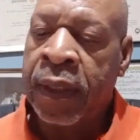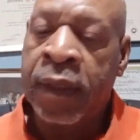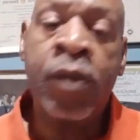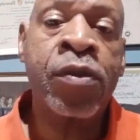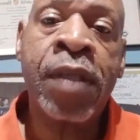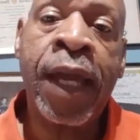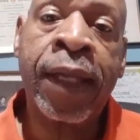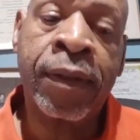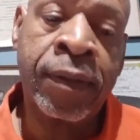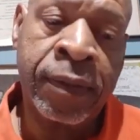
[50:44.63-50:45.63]
New
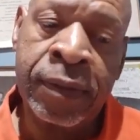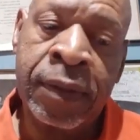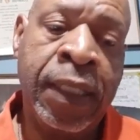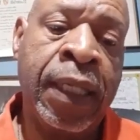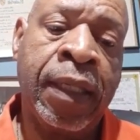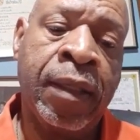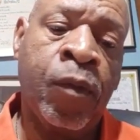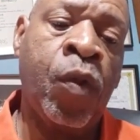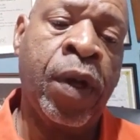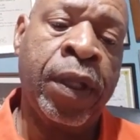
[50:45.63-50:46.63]
cycle. 10,
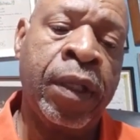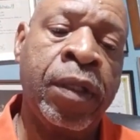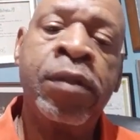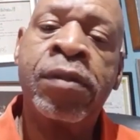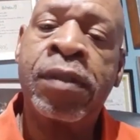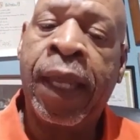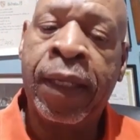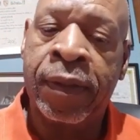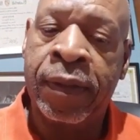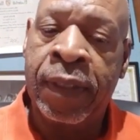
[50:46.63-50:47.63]
1. New
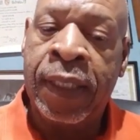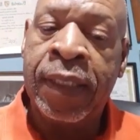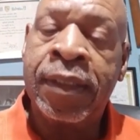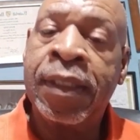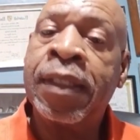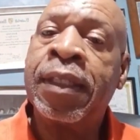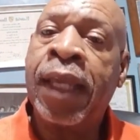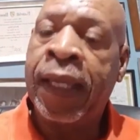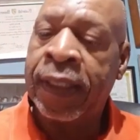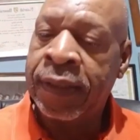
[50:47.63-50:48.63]
cycle. 10
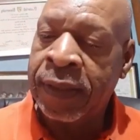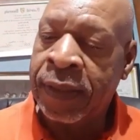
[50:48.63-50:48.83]
days.